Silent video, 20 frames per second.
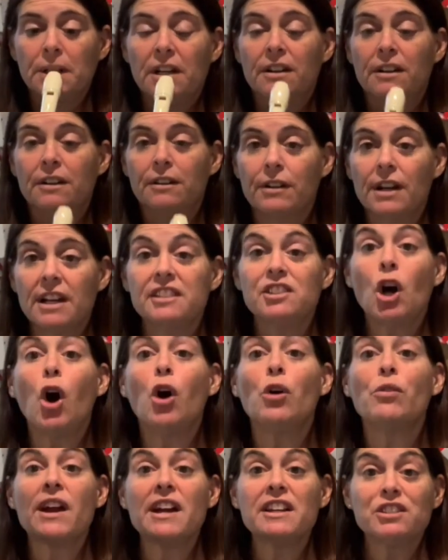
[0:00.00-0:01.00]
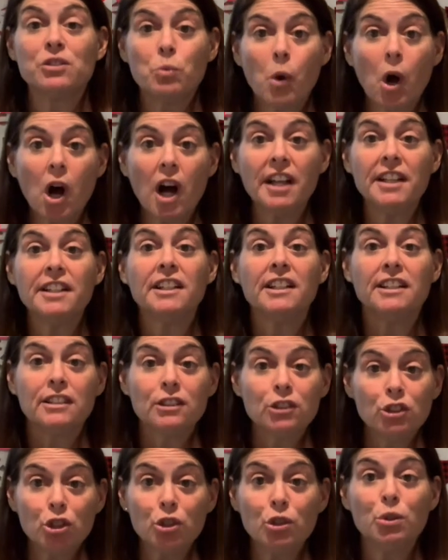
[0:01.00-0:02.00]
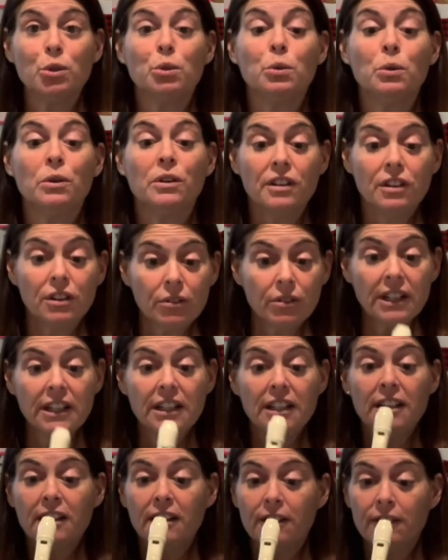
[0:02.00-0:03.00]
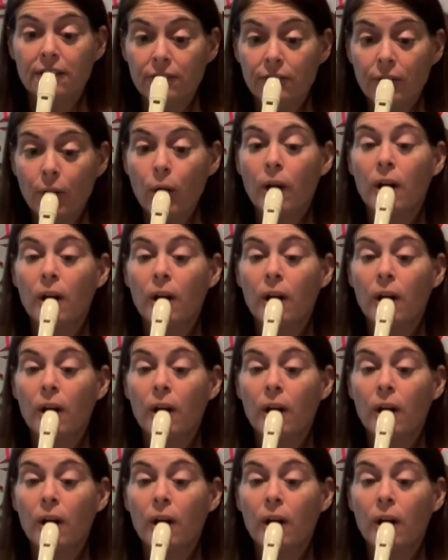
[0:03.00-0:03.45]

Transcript: Rest, whole rest. 1, 2, 3, 4.